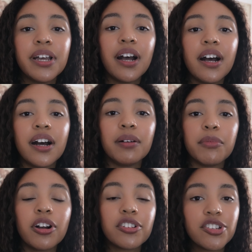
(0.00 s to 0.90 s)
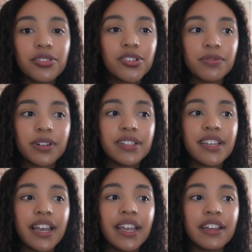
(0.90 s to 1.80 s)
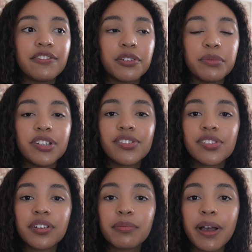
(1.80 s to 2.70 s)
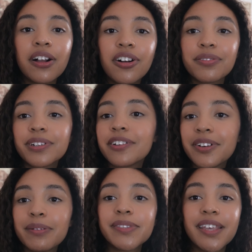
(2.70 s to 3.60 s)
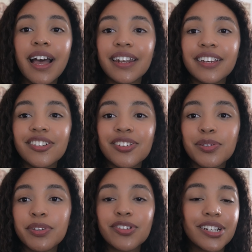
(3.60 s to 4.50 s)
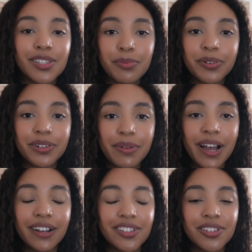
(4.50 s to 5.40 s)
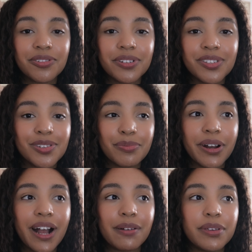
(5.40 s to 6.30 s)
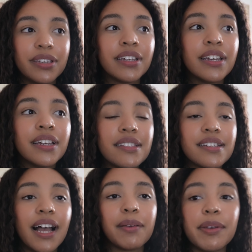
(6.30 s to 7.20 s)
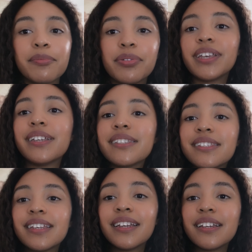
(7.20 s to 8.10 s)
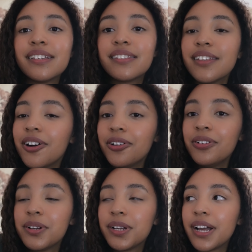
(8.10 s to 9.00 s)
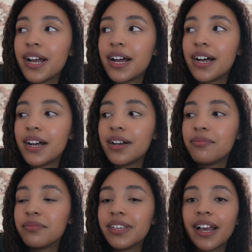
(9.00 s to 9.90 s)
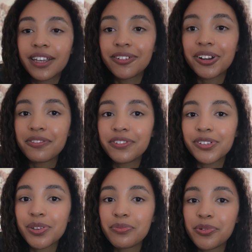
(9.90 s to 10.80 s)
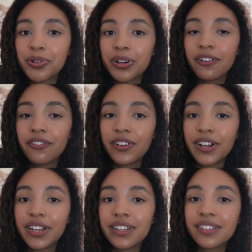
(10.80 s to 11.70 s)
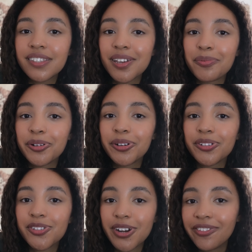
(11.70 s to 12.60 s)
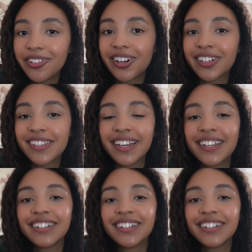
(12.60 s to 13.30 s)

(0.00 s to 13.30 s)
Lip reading: our children one day, and for me just to look back on whenever I'm sad. I could just be transported back to a super happy time and place. So yeah, get ready for some more fun summer travel content.